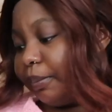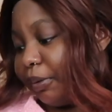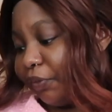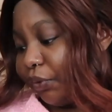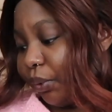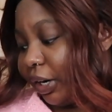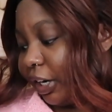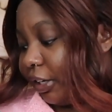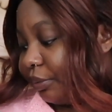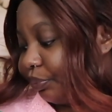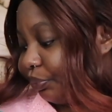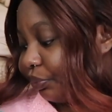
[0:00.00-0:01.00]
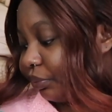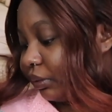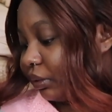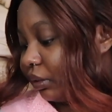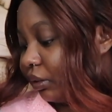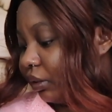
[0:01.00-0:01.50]
before,
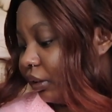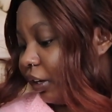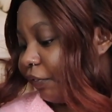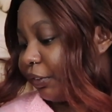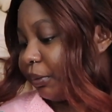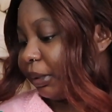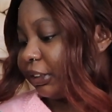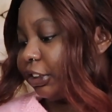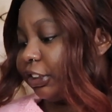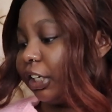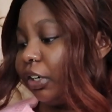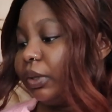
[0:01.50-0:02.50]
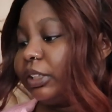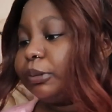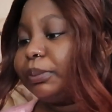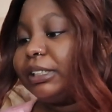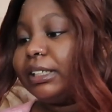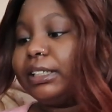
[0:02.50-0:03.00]
a few months ago, is
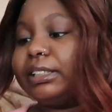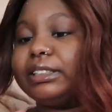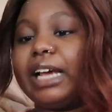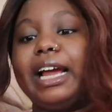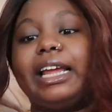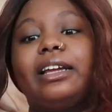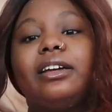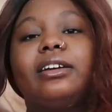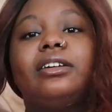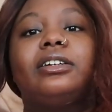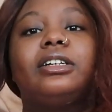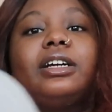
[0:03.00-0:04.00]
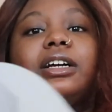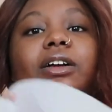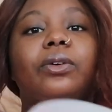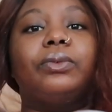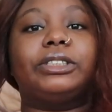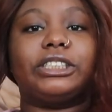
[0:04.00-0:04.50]
because I
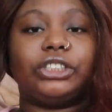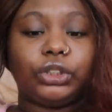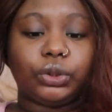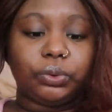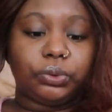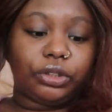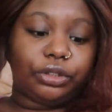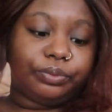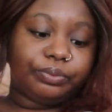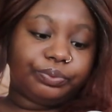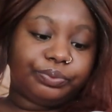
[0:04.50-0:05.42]
was in school.